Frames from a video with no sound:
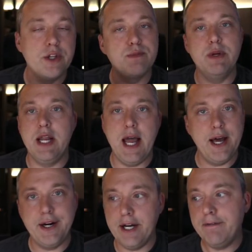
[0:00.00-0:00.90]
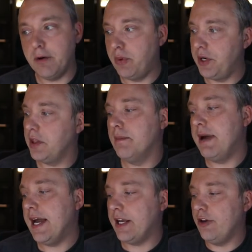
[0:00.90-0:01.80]
It's been added after putting the M
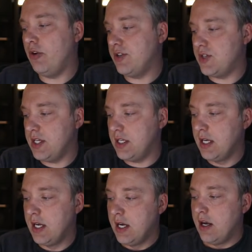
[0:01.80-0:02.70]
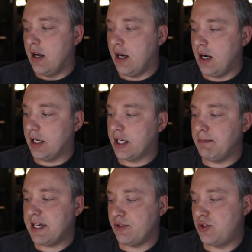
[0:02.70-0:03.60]
A C address in. Uh,
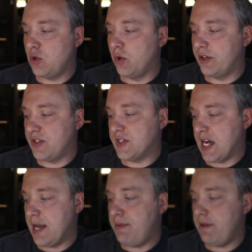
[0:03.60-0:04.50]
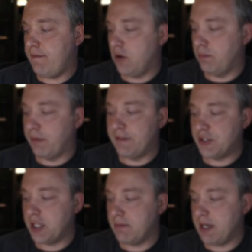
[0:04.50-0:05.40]
come down to where it says I P phone,
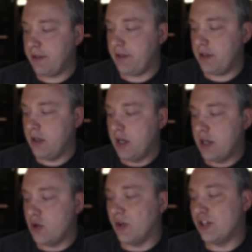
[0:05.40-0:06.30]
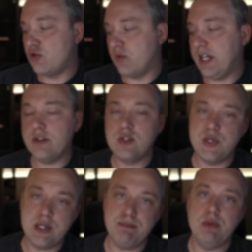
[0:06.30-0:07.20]
provisioning method. You want direct
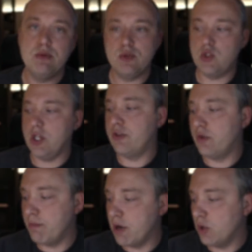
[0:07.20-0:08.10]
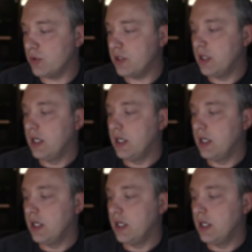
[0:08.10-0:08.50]
S I P, stun remote.